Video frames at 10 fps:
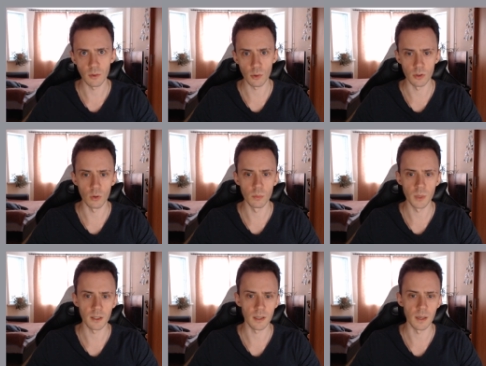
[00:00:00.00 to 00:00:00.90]
you can
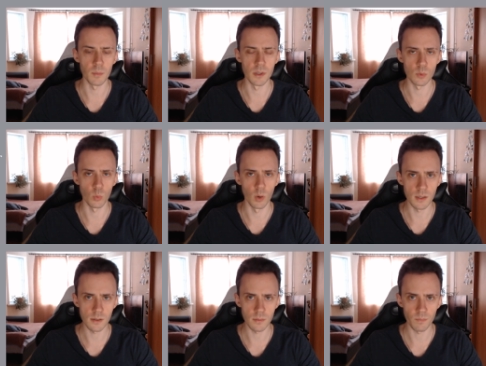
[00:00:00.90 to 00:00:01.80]
only claim this
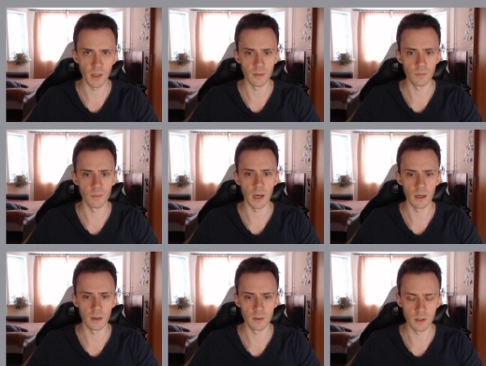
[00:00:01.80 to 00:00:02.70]
once, and
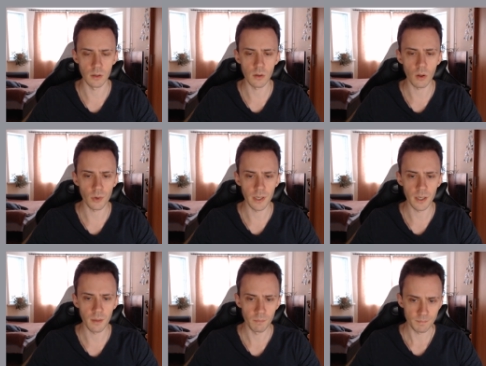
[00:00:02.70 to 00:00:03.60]
I did it already.